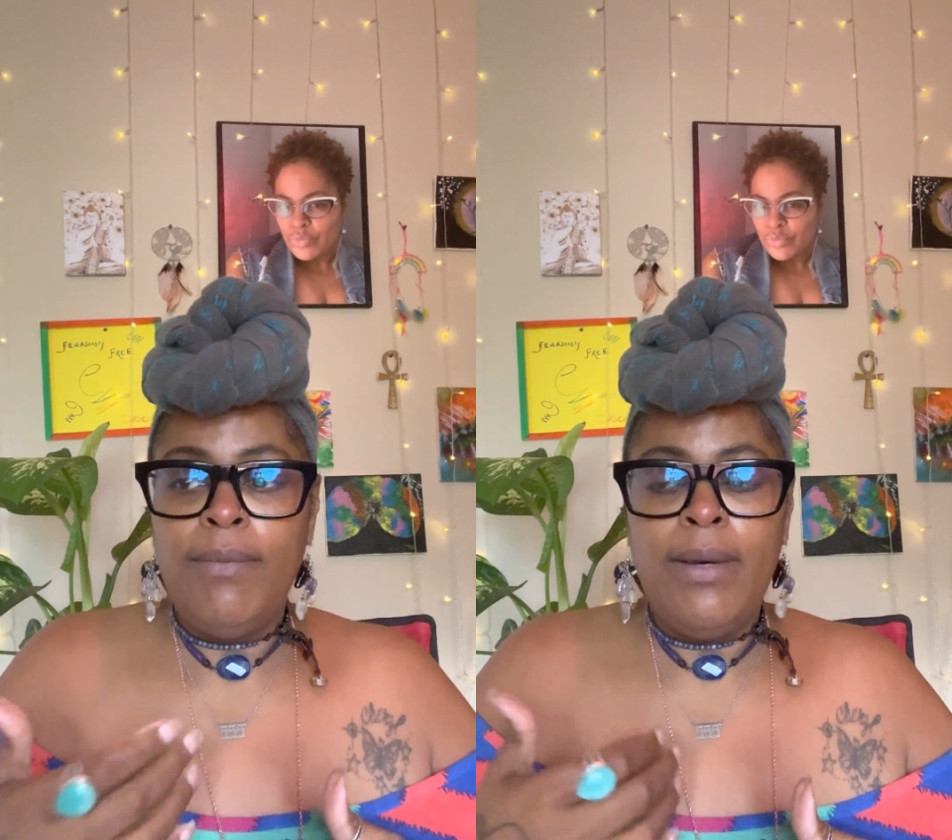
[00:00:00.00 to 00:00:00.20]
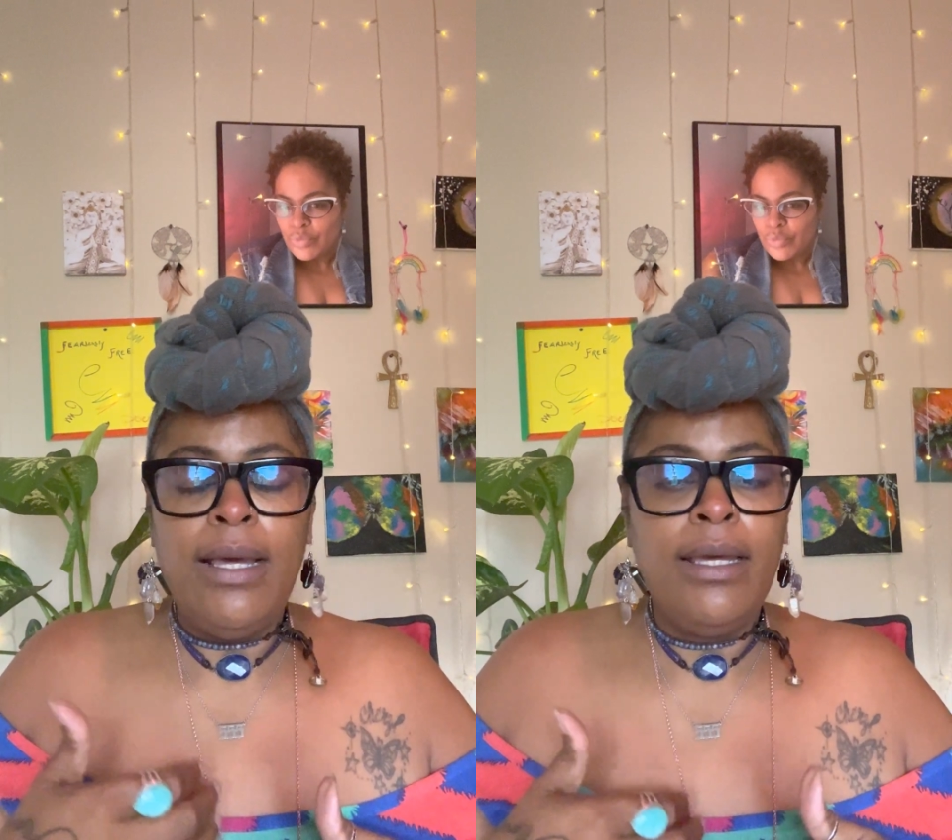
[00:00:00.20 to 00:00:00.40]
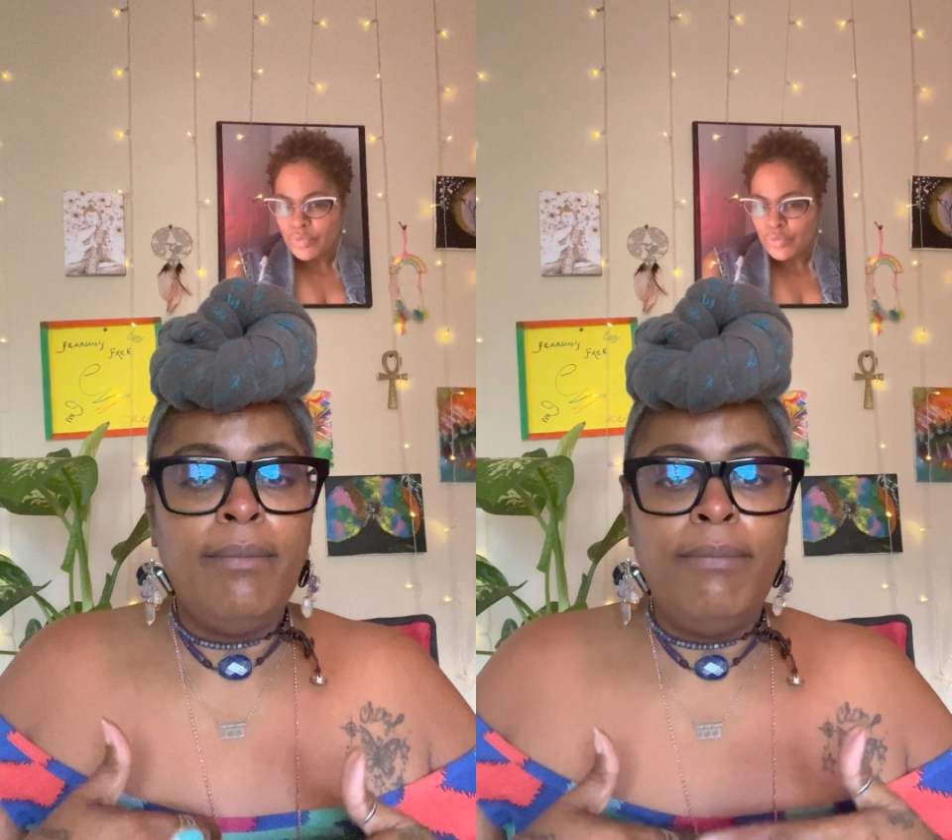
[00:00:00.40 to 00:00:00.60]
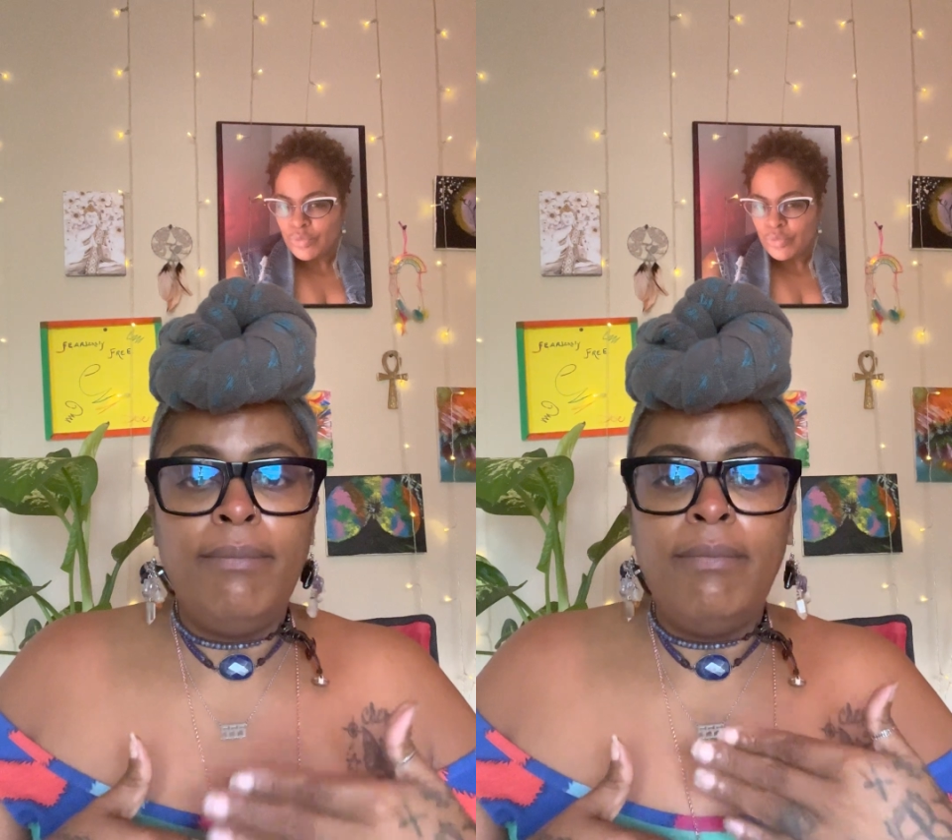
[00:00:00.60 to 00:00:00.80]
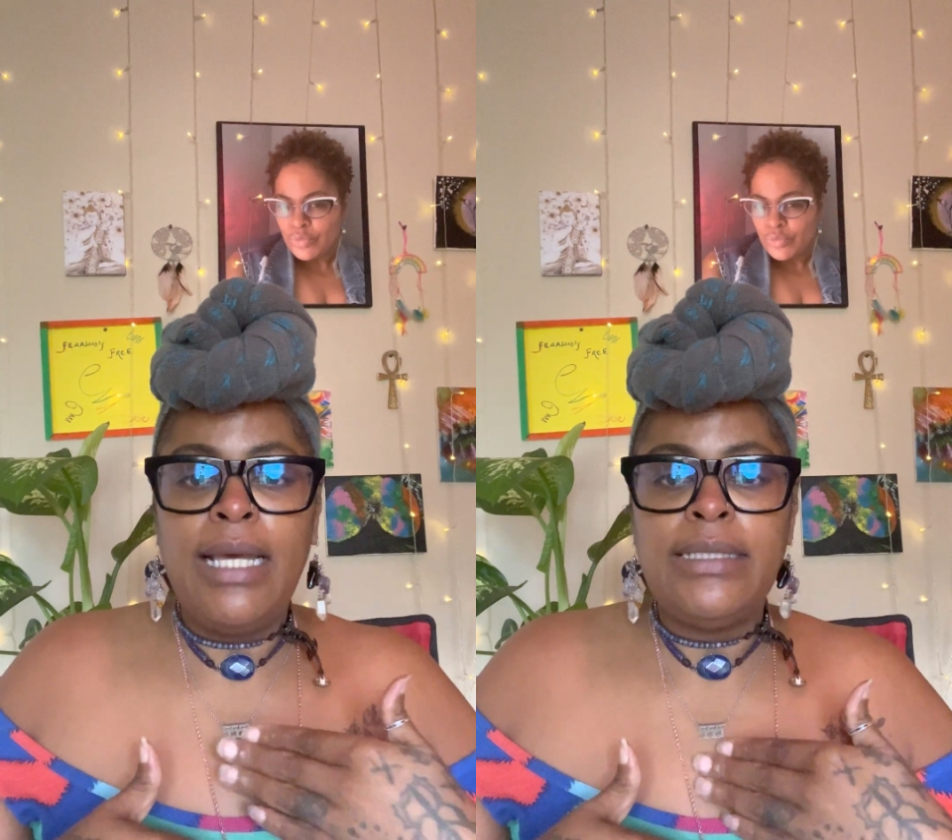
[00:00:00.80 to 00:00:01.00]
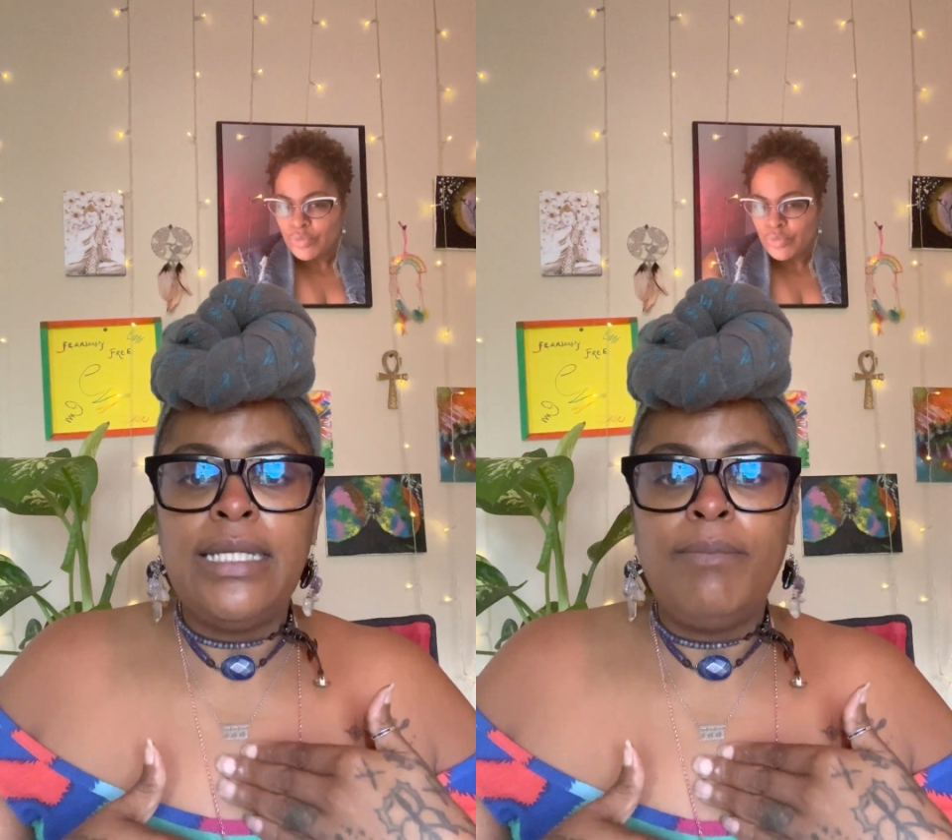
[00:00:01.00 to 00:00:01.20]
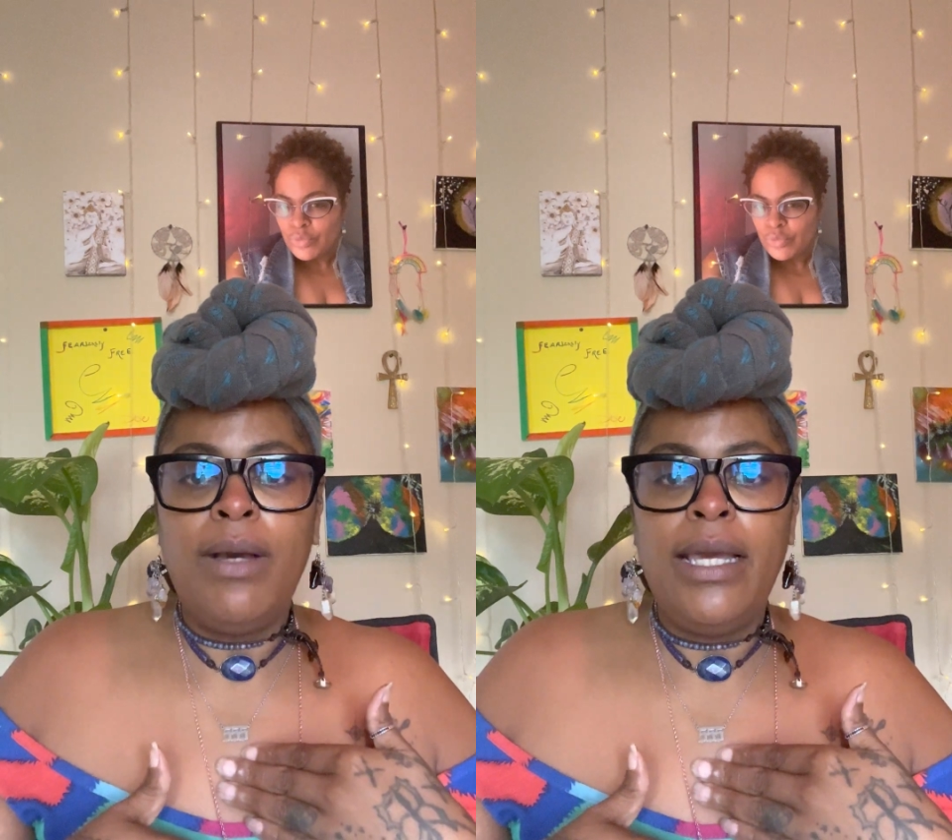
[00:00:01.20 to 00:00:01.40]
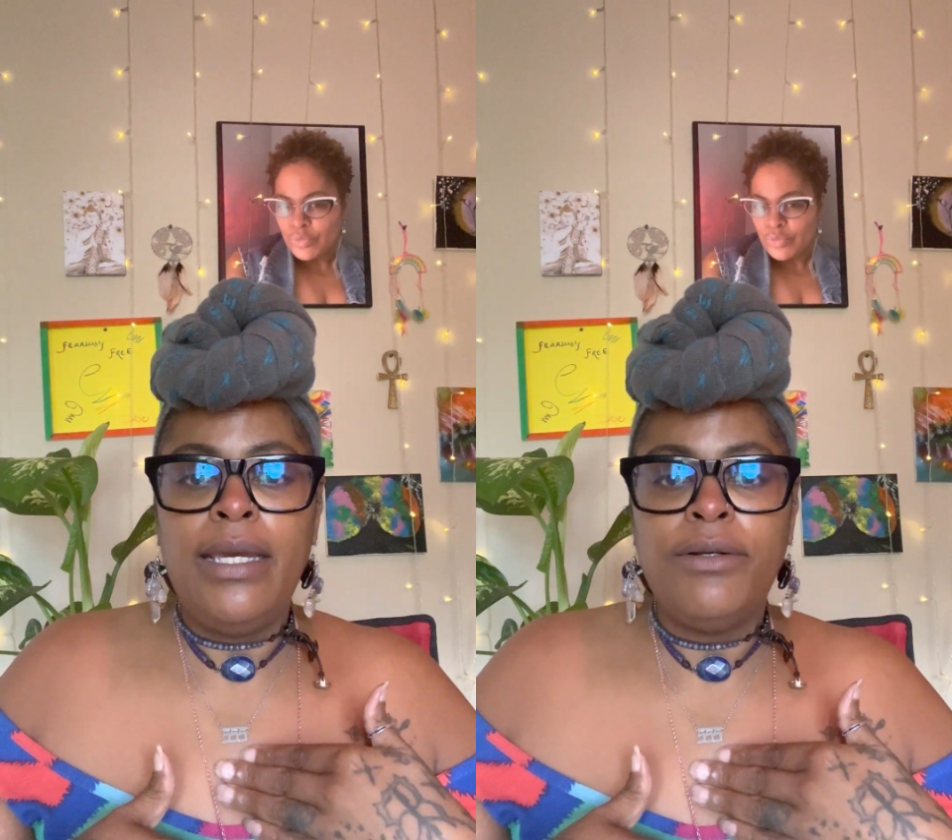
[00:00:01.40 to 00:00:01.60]

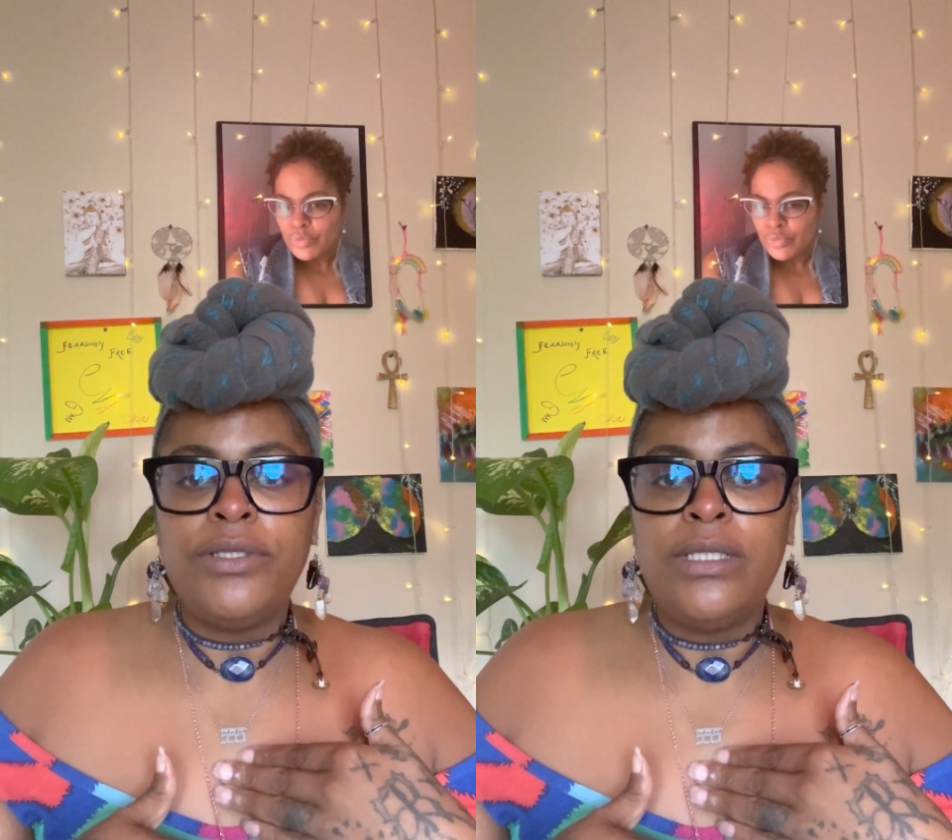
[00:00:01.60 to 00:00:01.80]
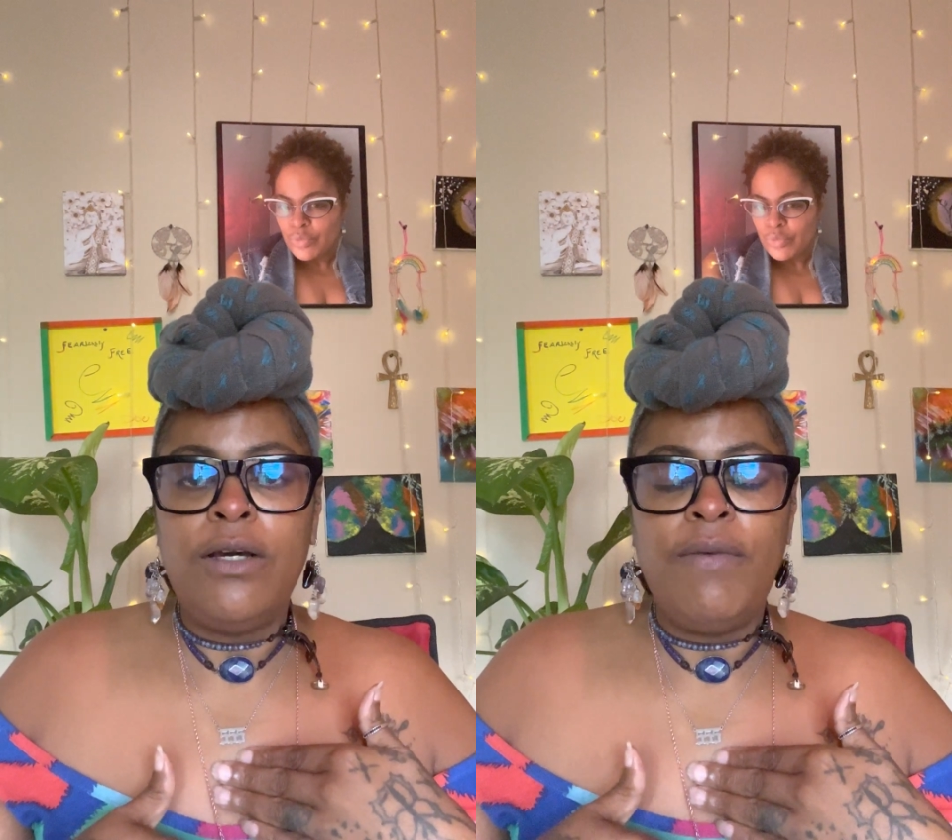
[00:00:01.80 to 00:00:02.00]
my inner self.